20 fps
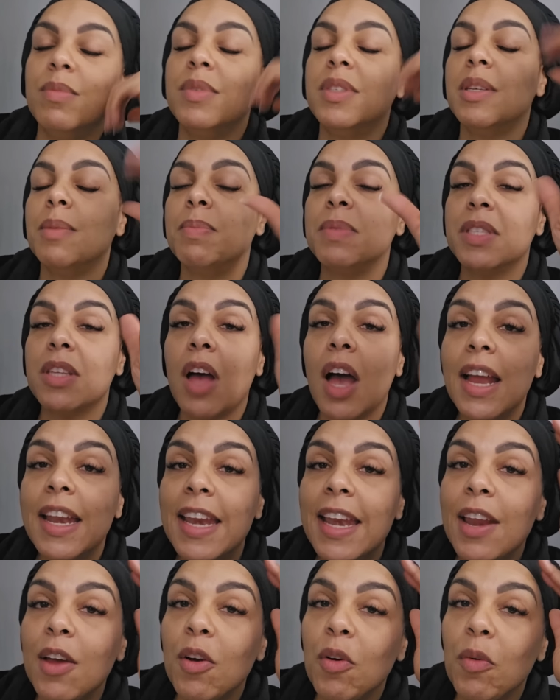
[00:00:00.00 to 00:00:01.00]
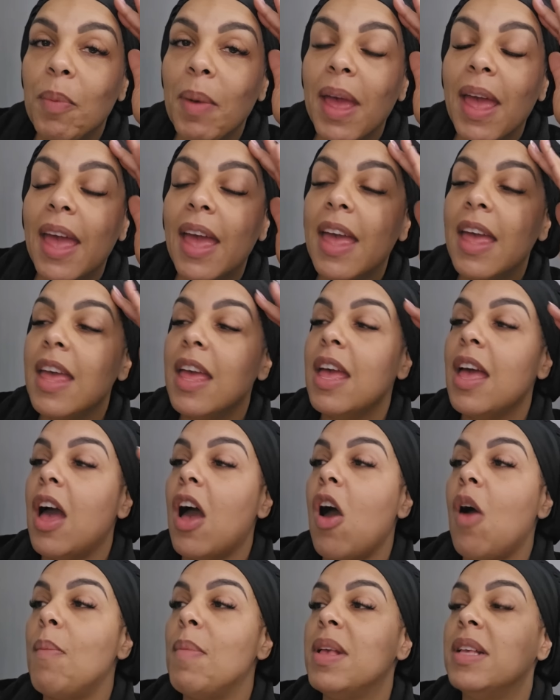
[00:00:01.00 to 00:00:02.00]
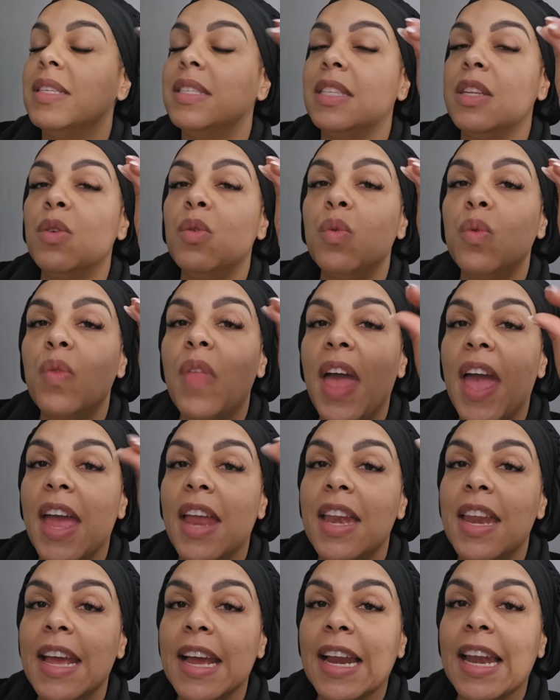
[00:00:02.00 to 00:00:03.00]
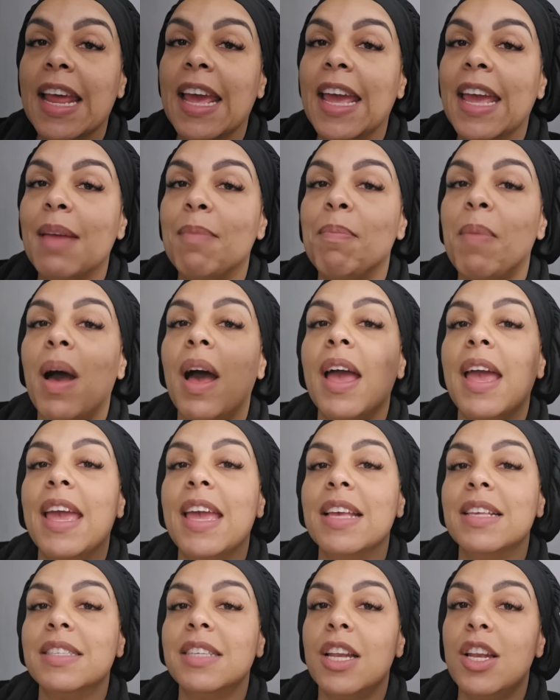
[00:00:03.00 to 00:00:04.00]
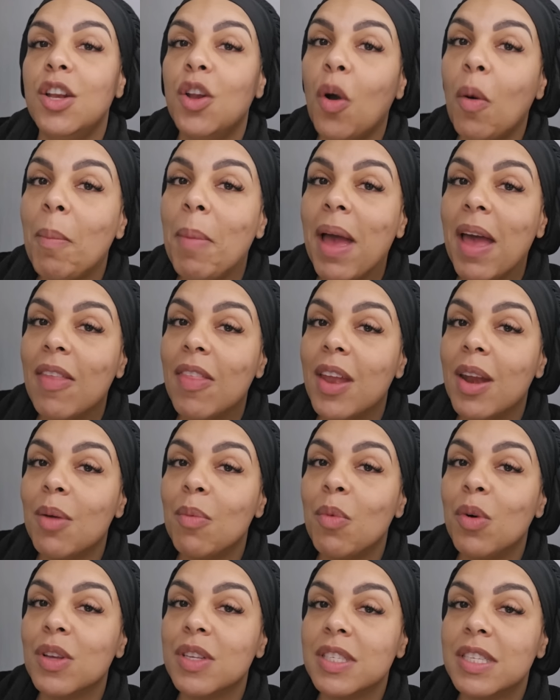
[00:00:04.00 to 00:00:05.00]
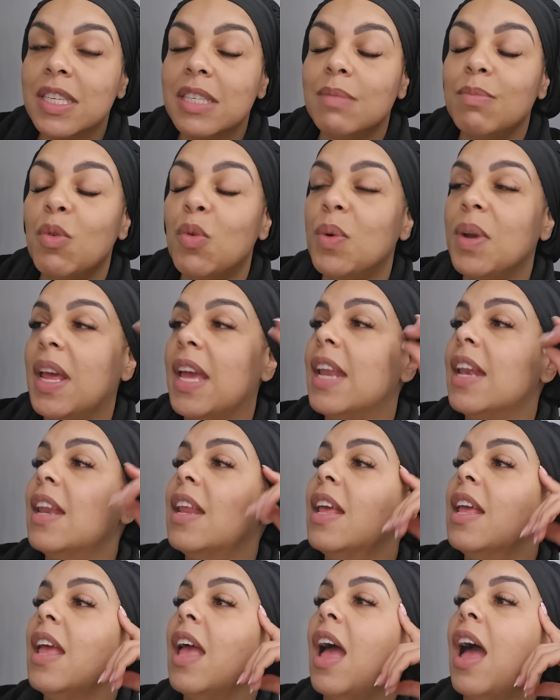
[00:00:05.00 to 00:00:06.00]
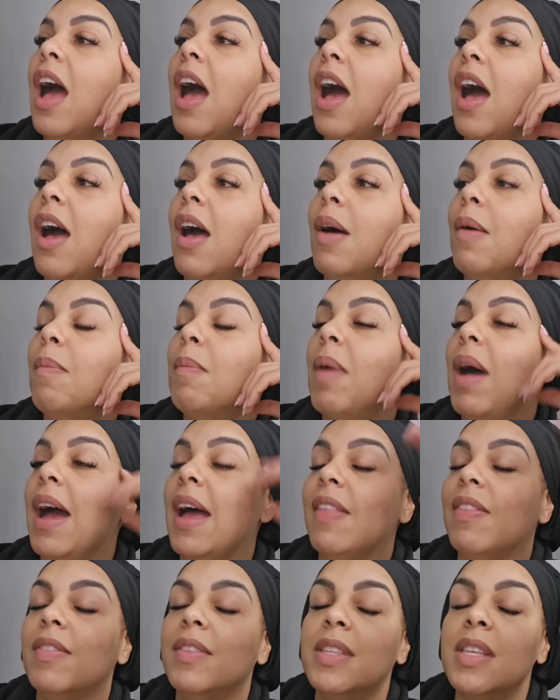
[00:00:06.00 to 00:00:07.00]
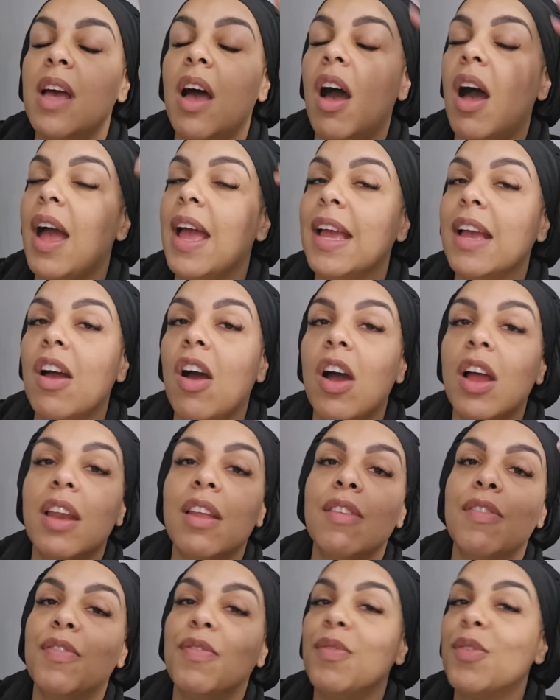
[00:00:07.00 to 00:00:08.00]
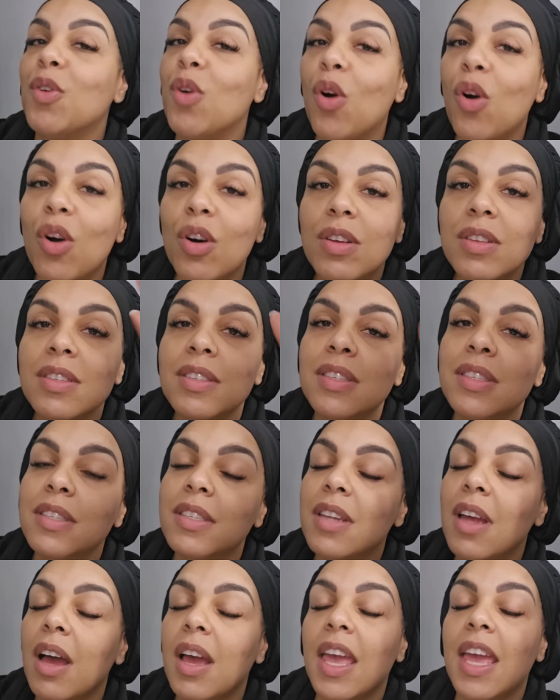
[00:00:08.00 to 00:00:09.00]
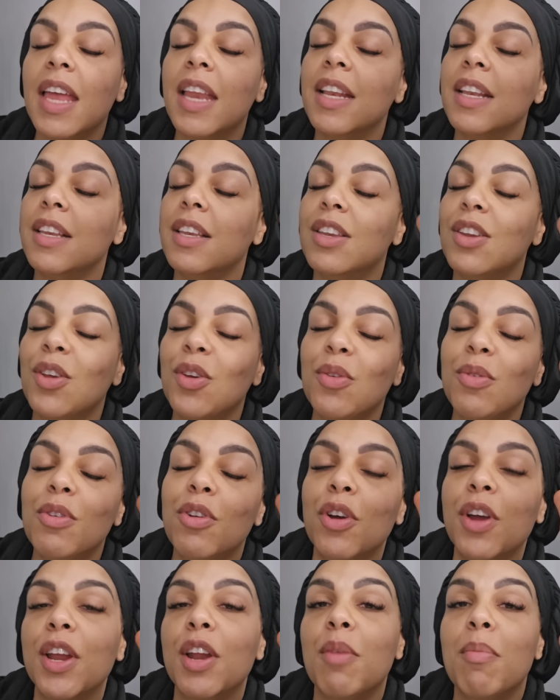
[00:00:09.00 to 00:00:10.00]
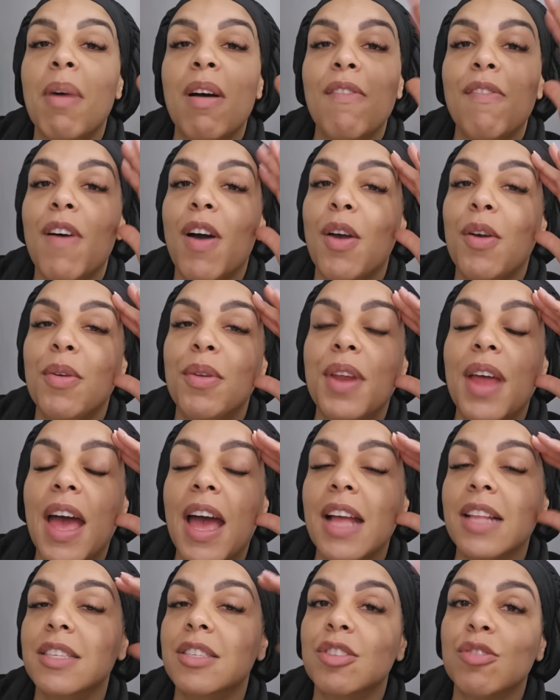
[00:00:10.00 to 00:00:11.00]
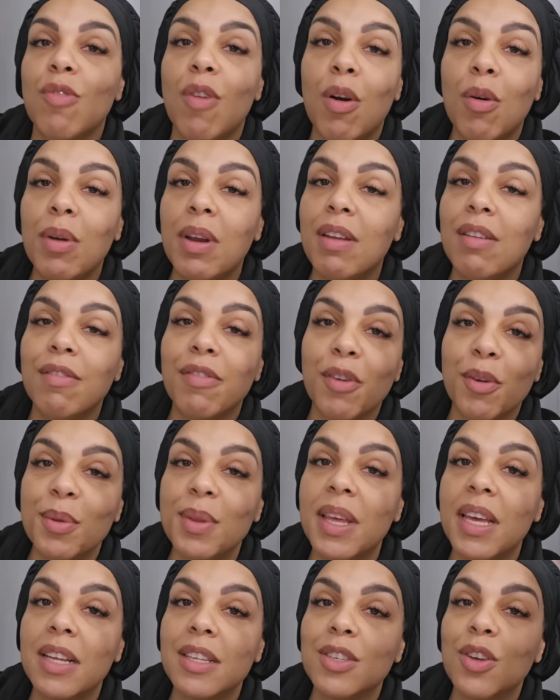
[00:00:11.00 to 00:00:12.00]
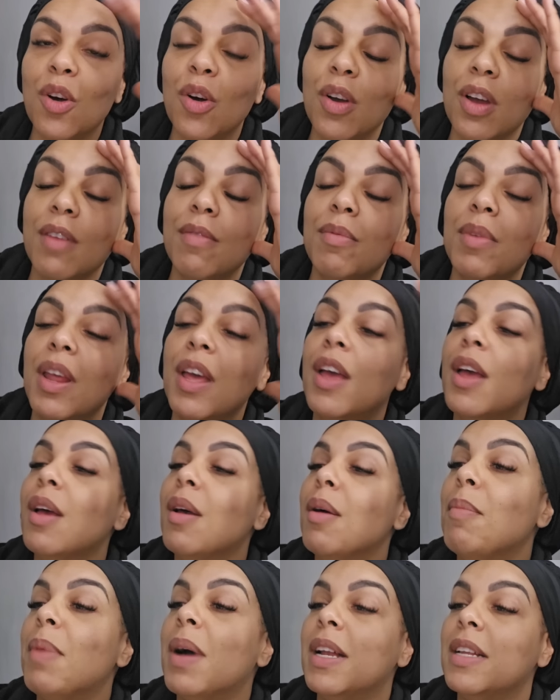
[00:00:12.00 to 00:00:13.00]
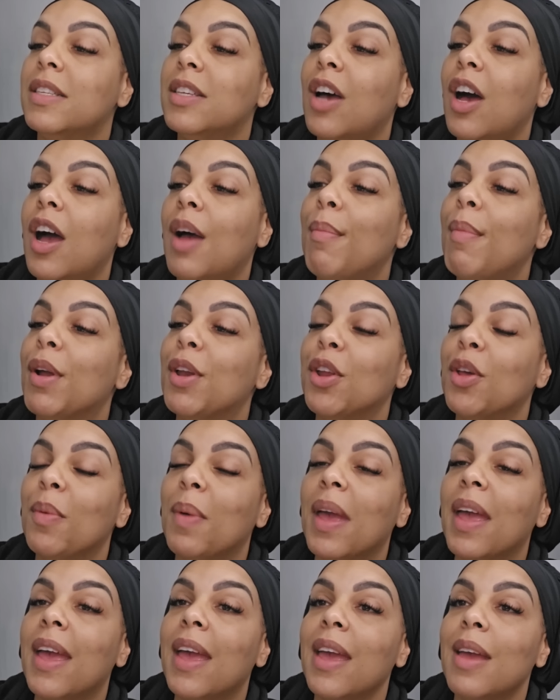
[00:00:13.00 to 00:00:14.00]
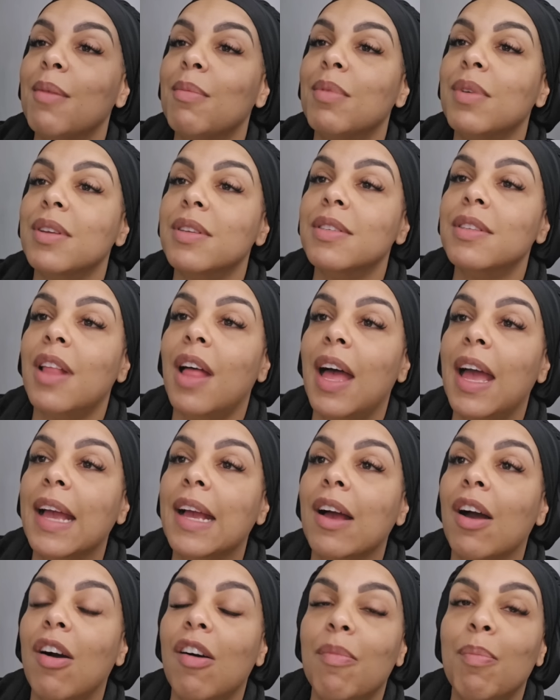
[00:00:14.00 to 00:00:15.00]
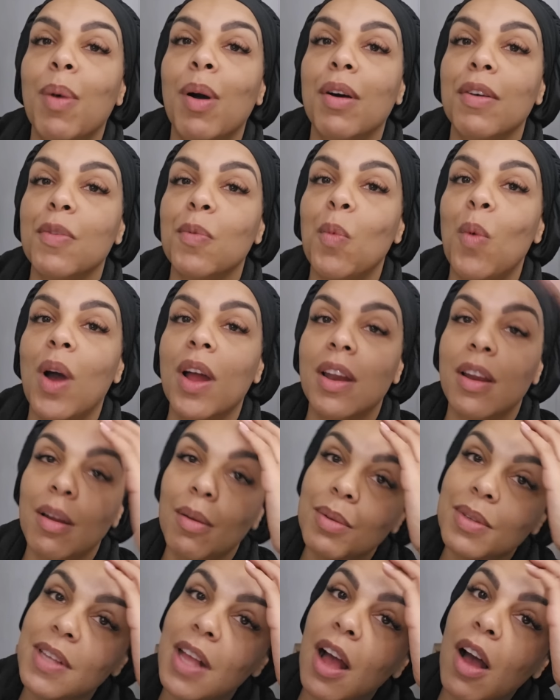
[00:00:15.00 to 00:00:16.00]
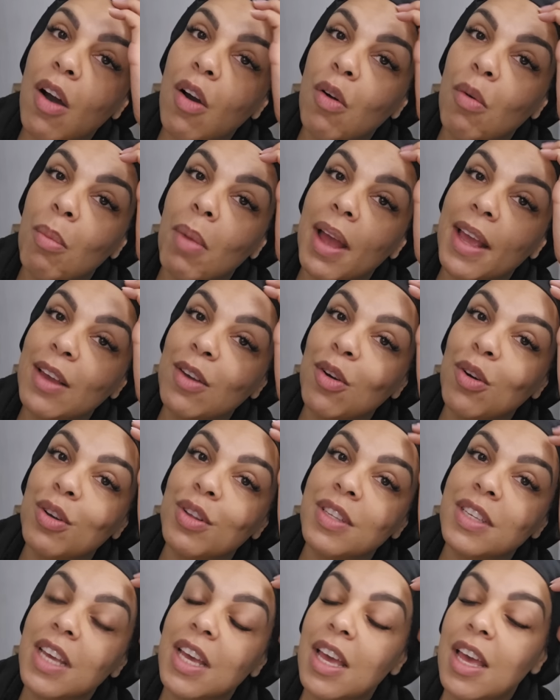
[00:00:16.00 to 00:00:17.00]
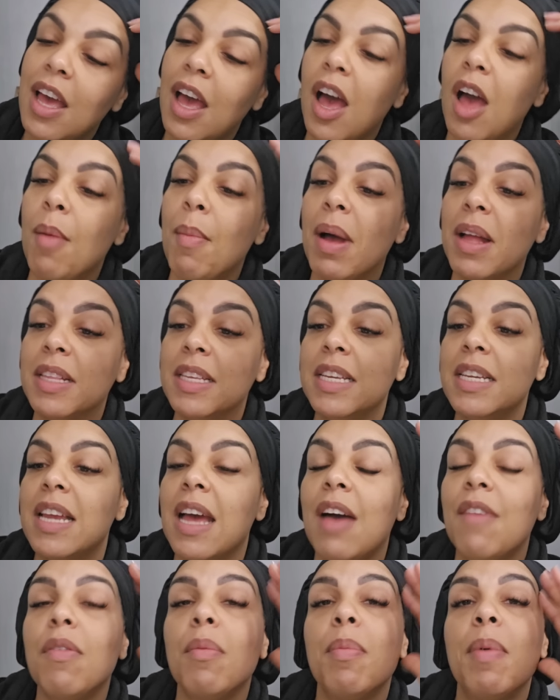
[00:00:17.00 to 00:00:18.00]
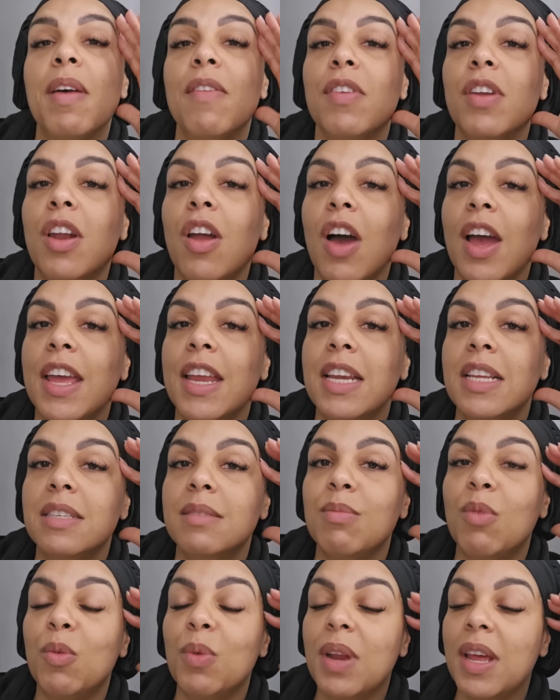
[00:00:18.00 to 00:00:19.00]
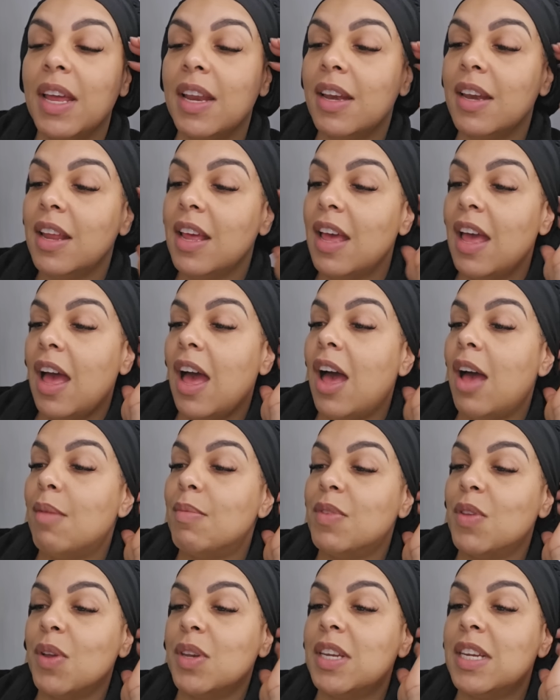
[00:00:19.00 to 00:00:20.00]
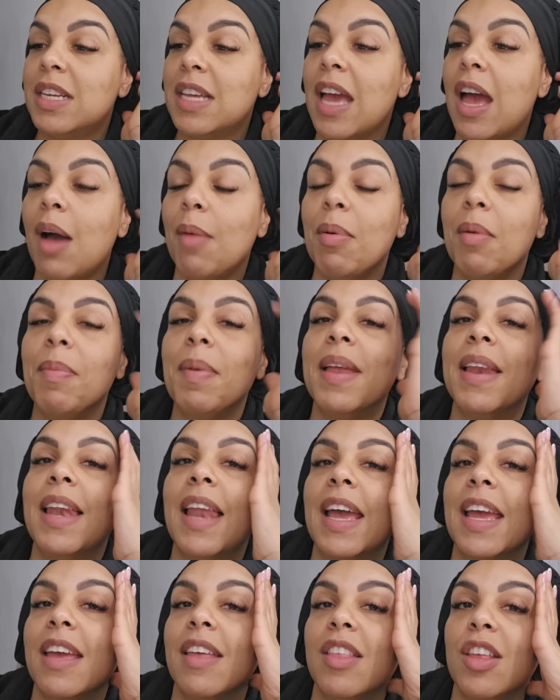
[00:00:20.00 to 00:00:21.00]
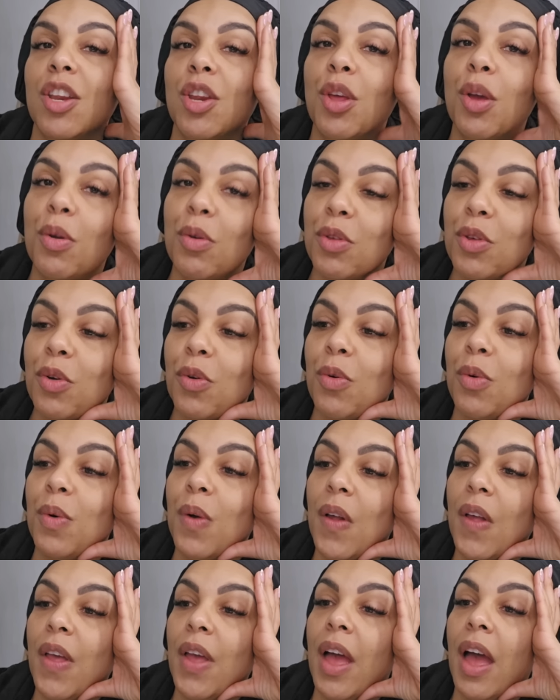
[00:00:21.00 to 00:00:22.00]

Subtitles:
subside a little bit. It's still there niggly, but it's a lot better than it was this morning. And I kind of got stuck into looking on my phone and scrolling through TikTok, and by the time I knew it, it was like 1:30 and I was like, oh my god. I did have a bit of a lie-in this morning, so I did get up a bit later than usual.